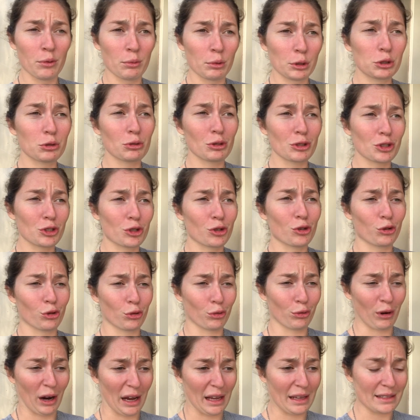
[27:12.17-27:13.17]
which was
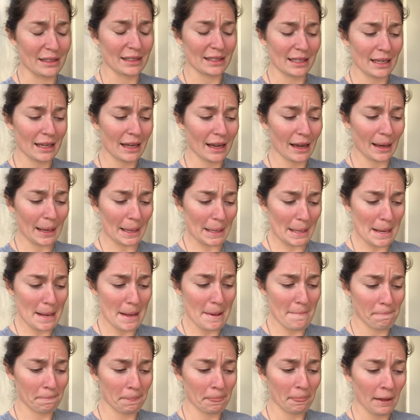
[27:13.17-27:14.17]
crazy.
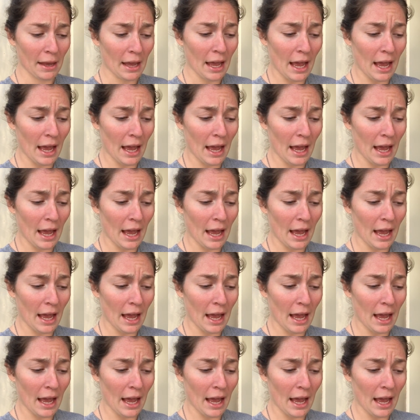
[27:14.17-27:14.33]
So